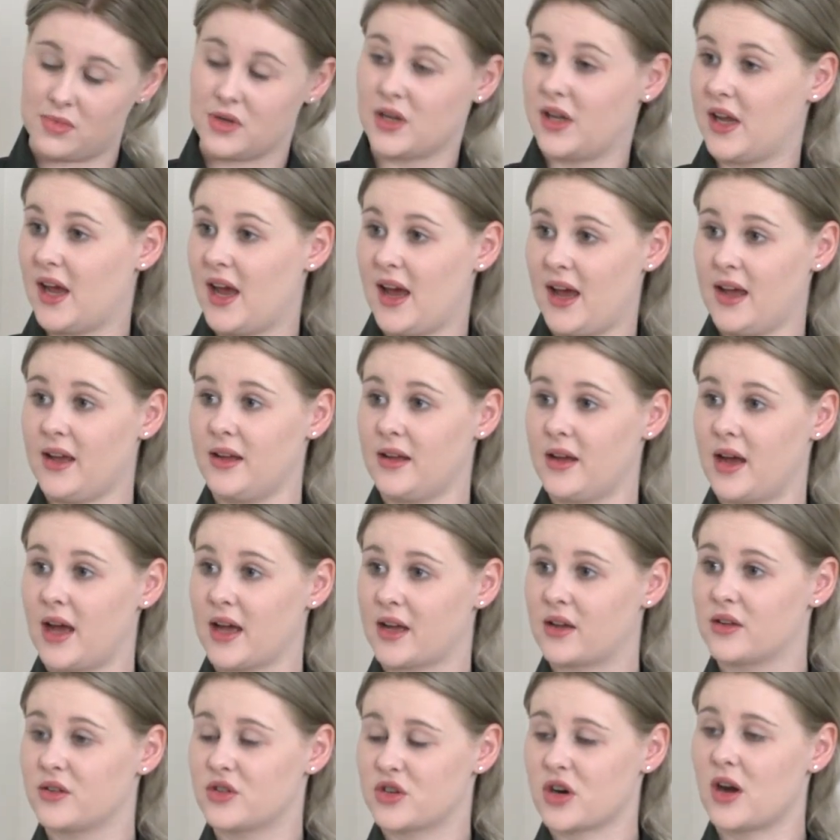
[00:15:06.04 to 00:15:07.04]
Yeah, I
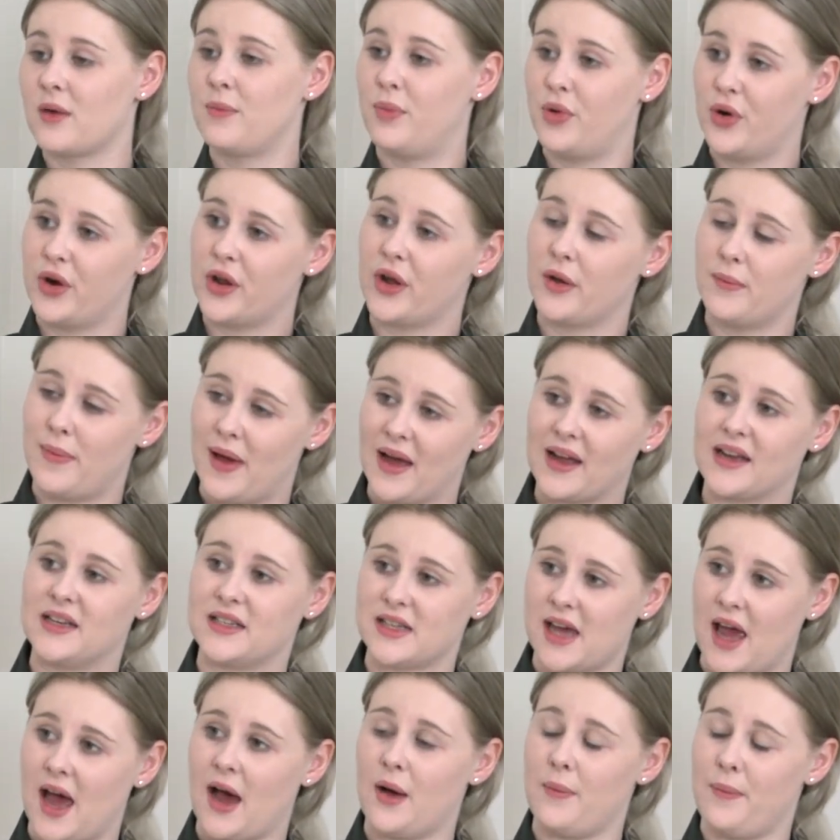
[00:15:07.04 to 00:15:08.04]
could try putting her back
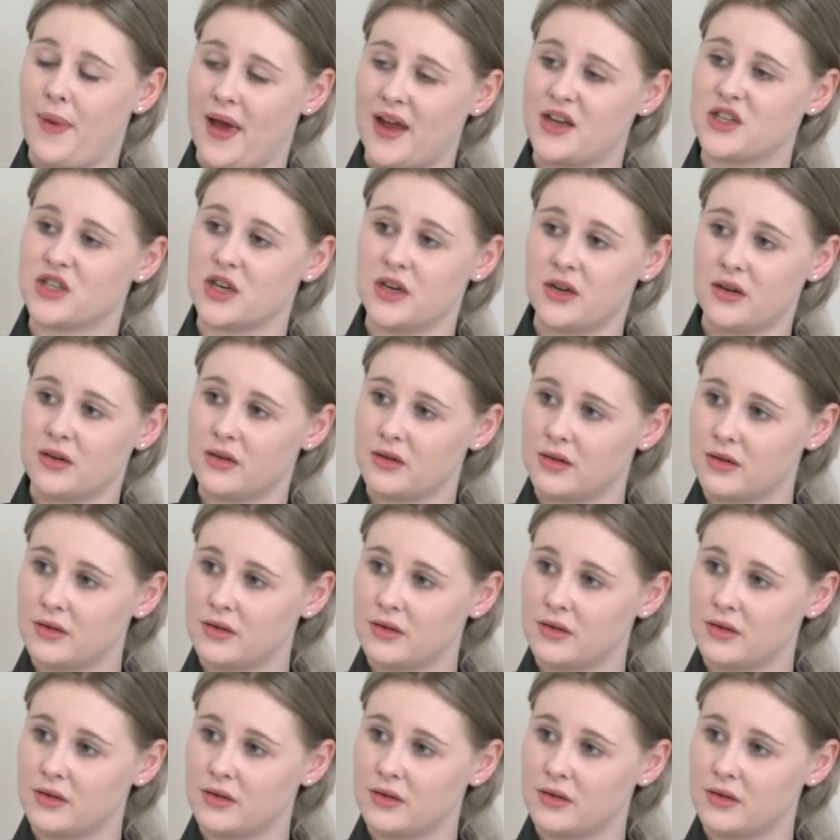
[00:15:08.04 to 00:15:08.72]
into outpatient.